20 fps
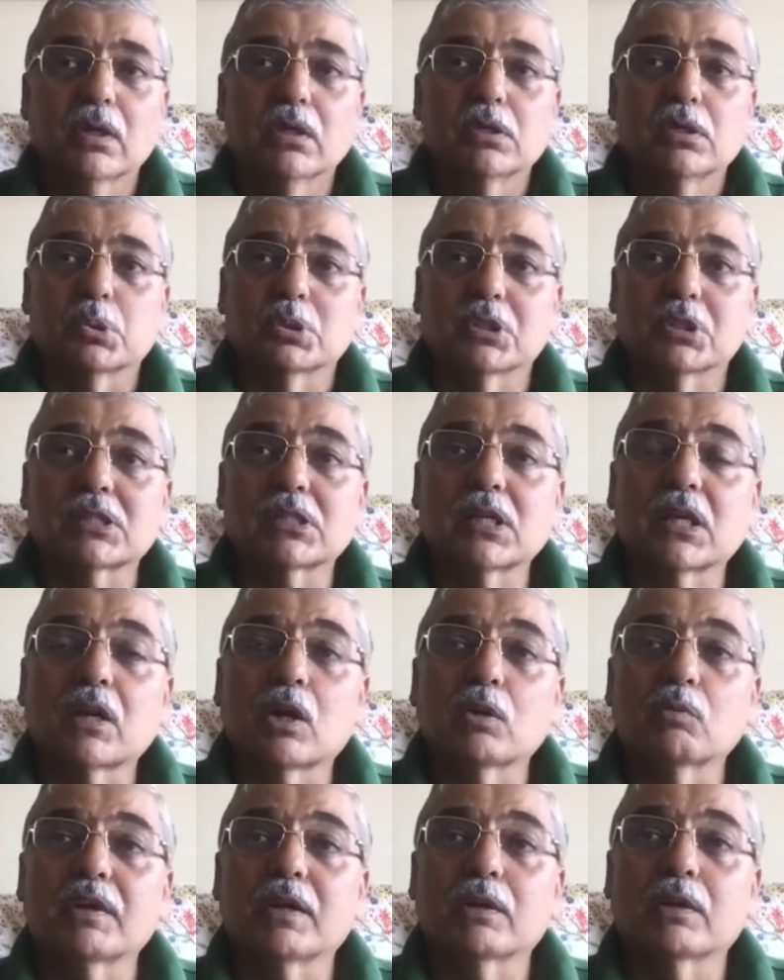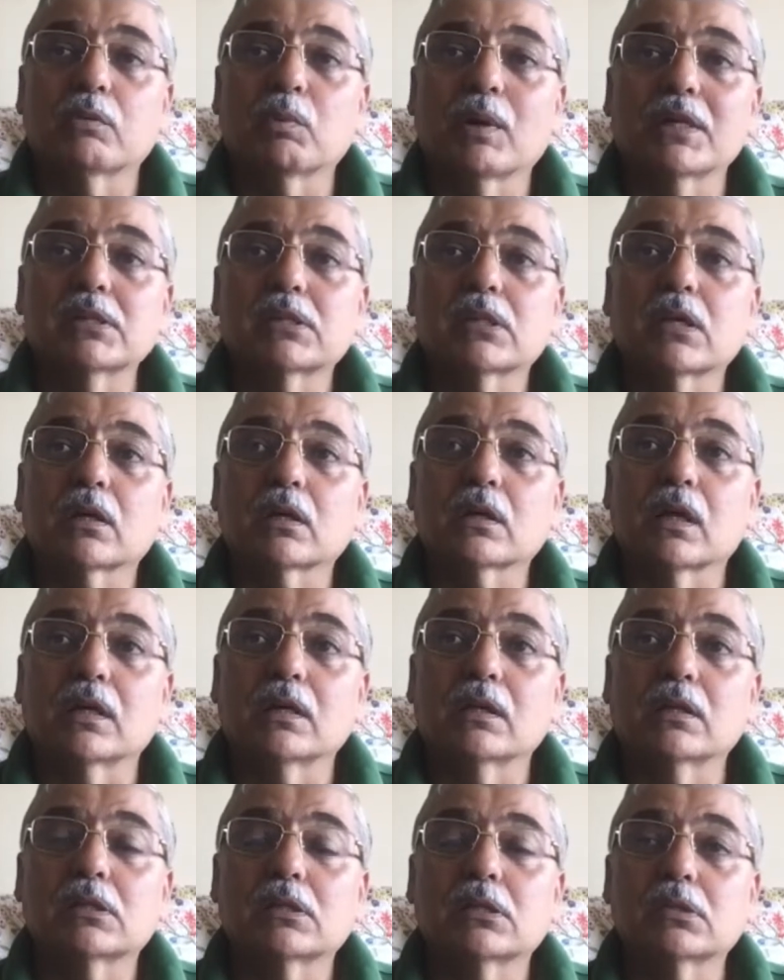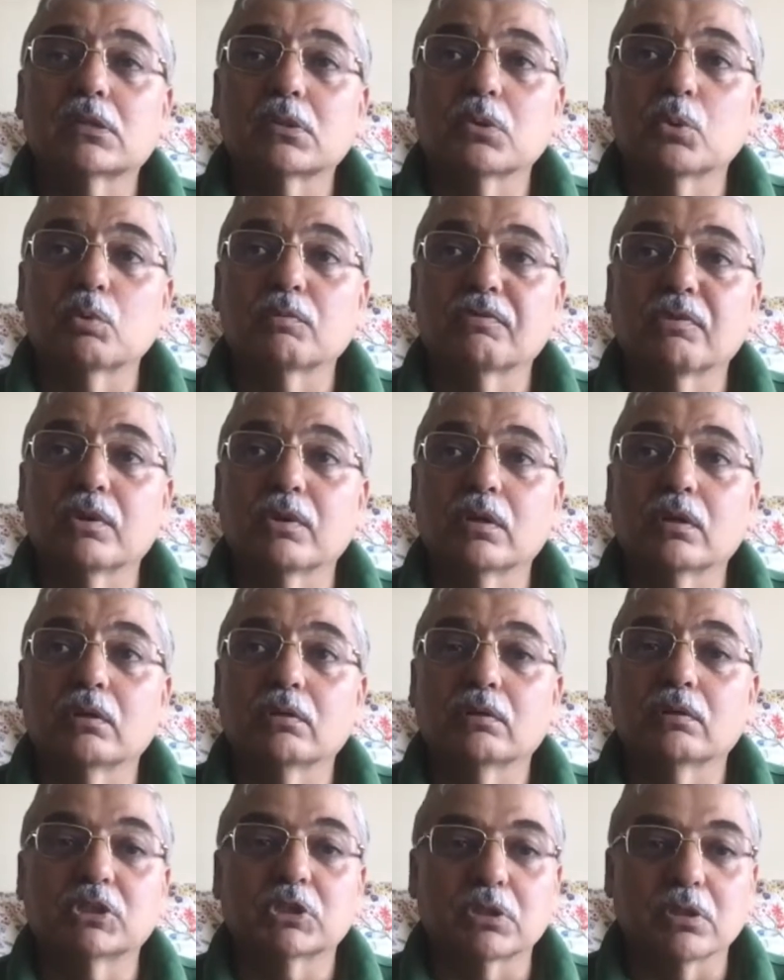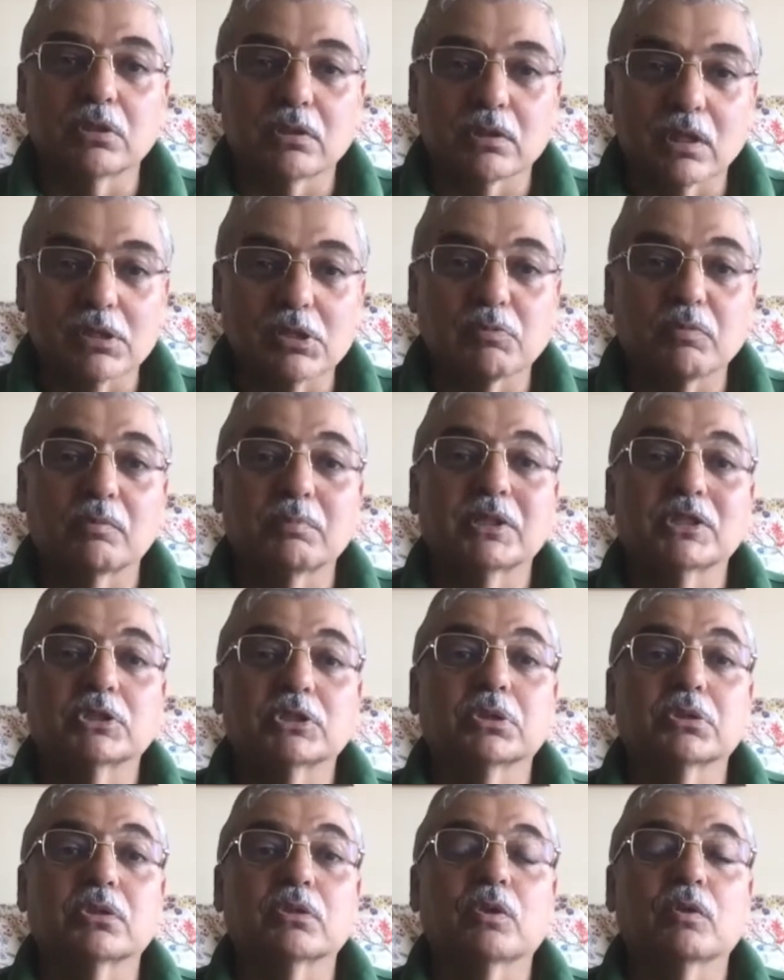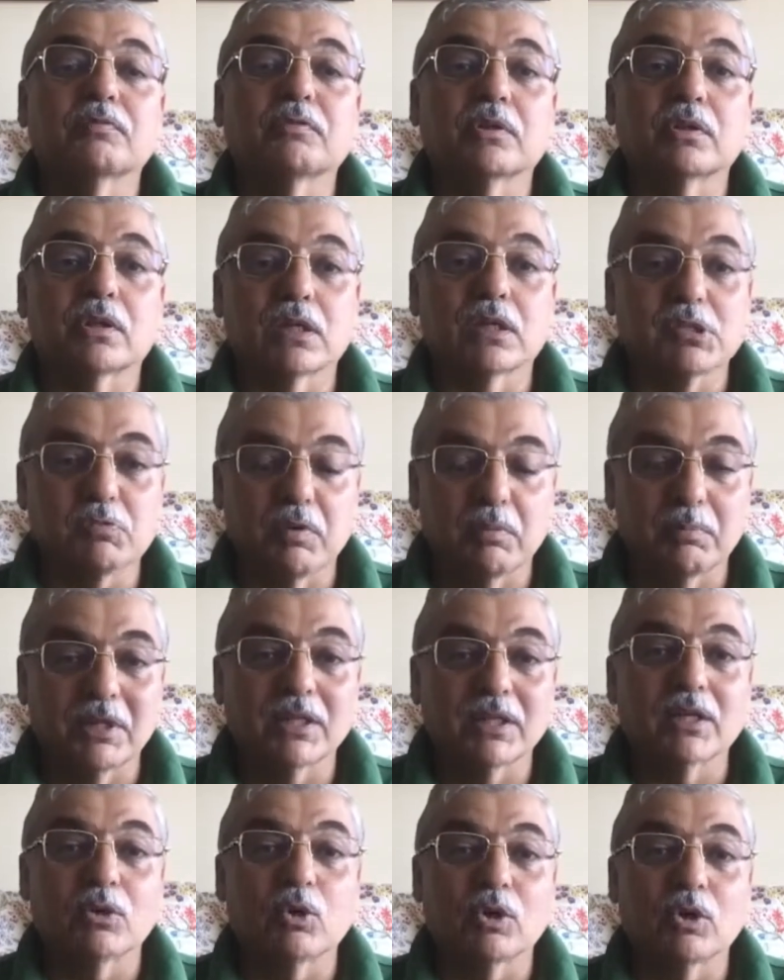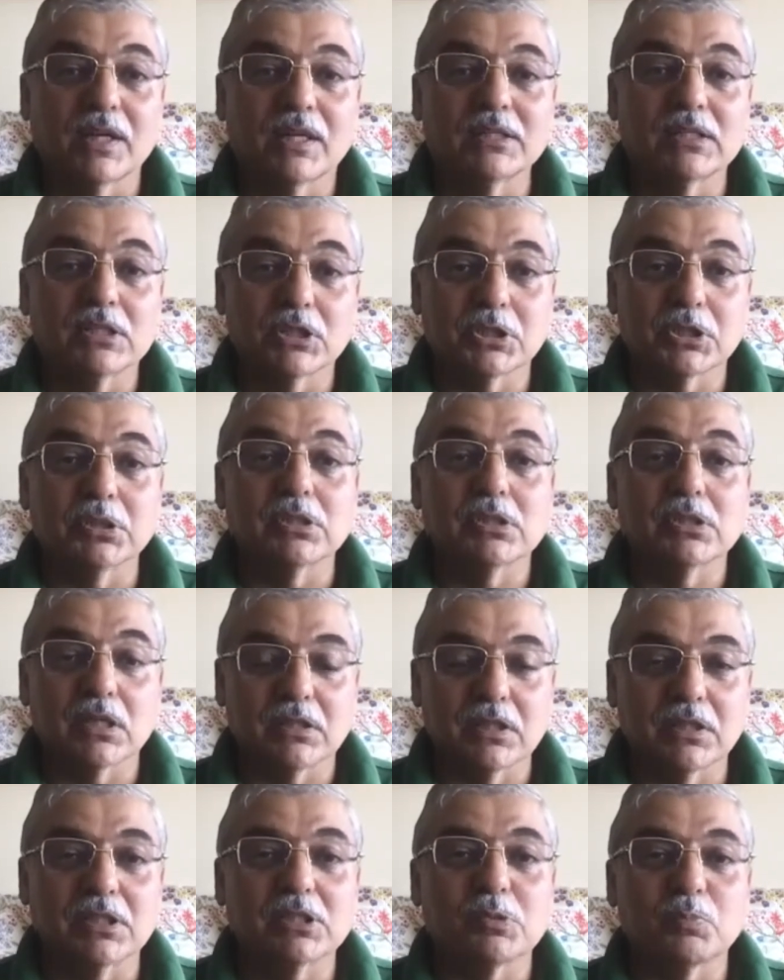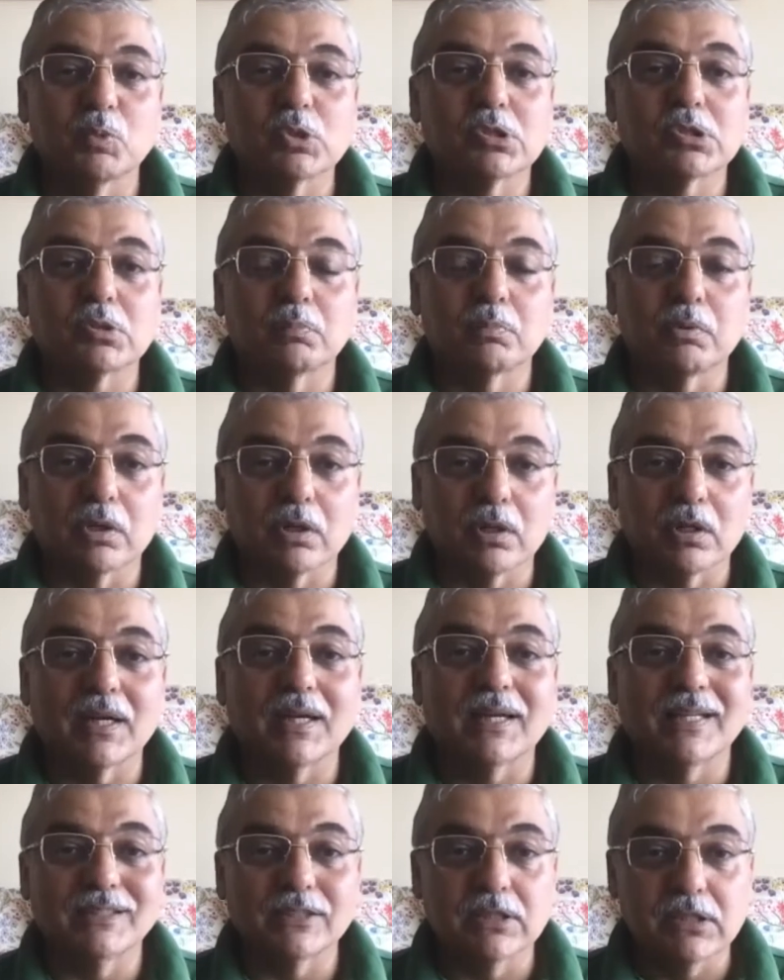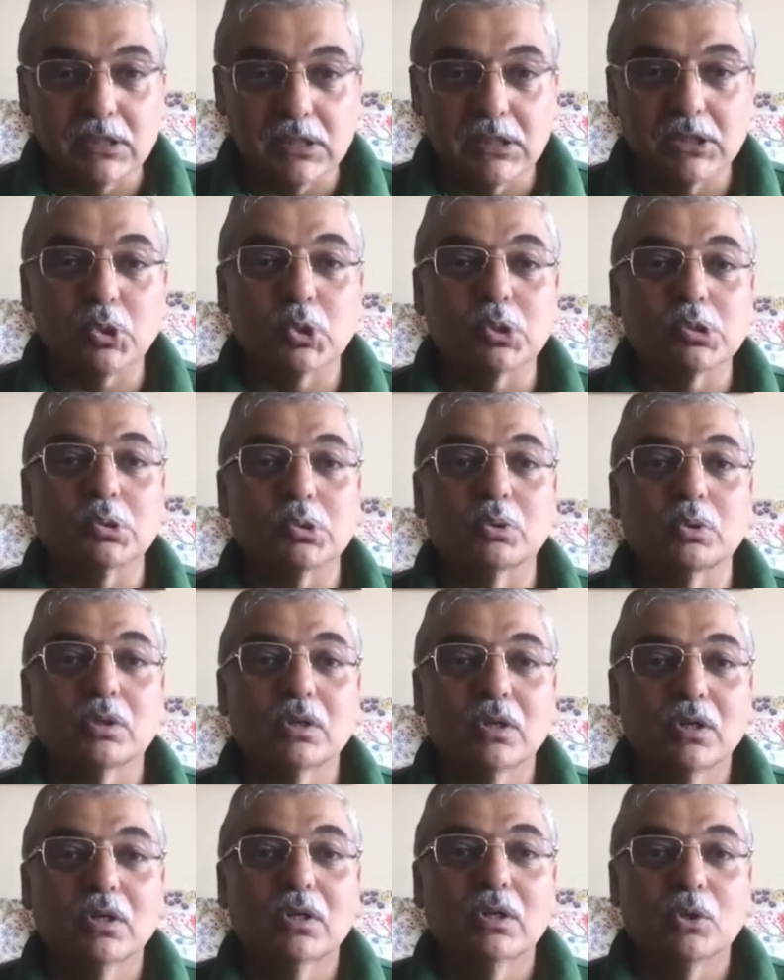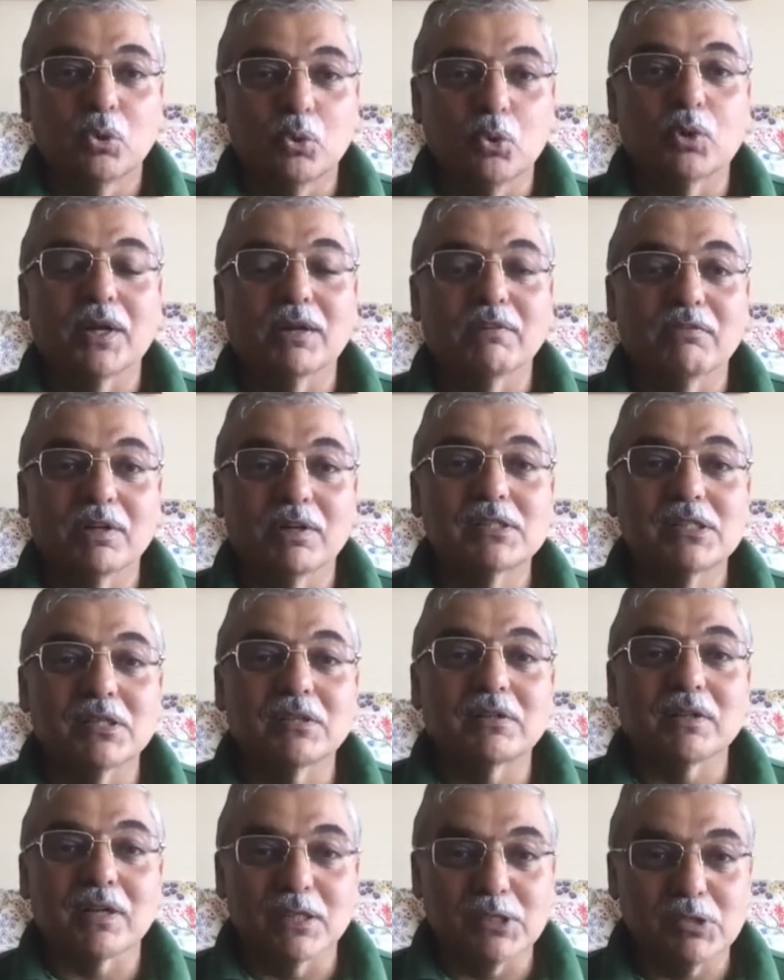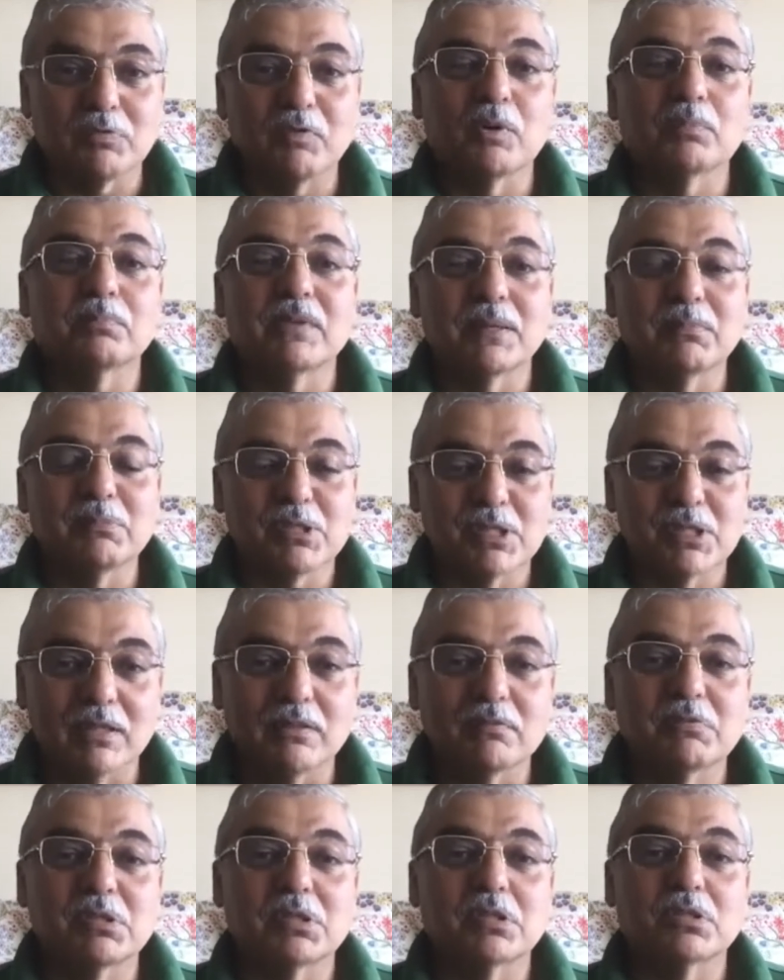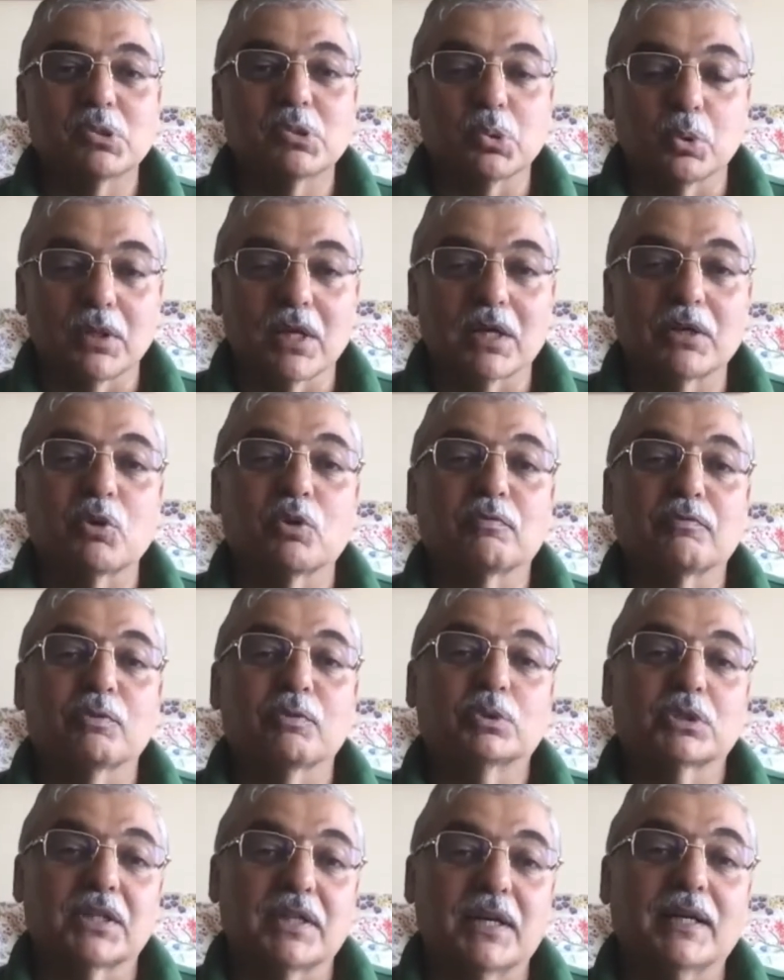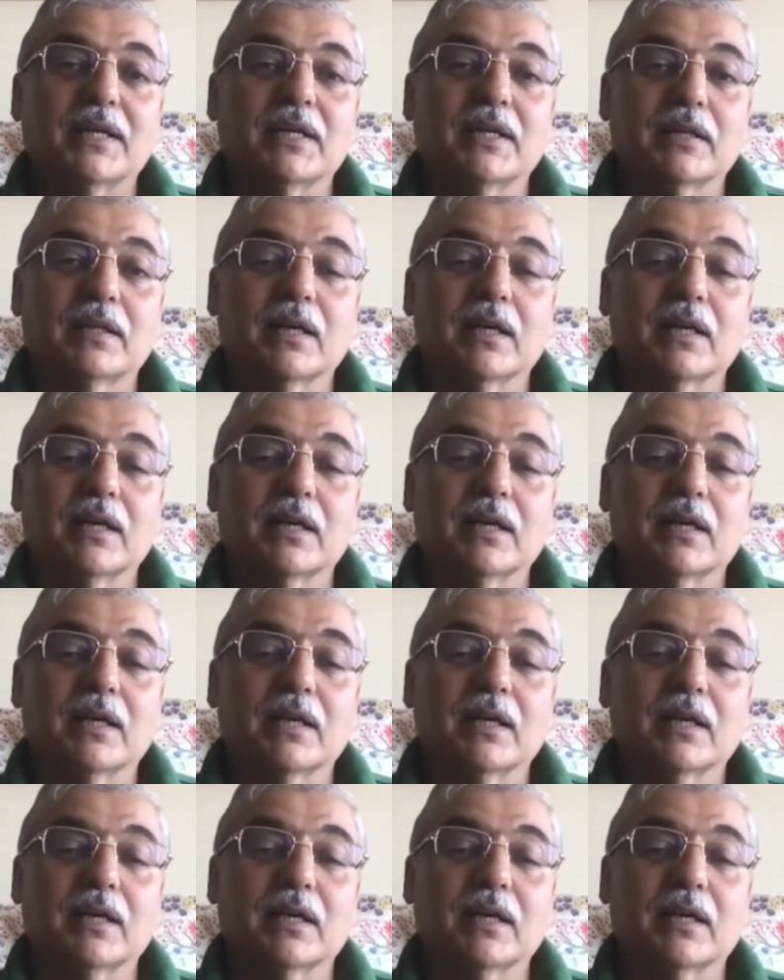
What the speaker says: So just like how we advise our clients, for digital transformation or for transforming their organizations, I think it's most important that agencies also look inwards and transform themselves so that you're future ready.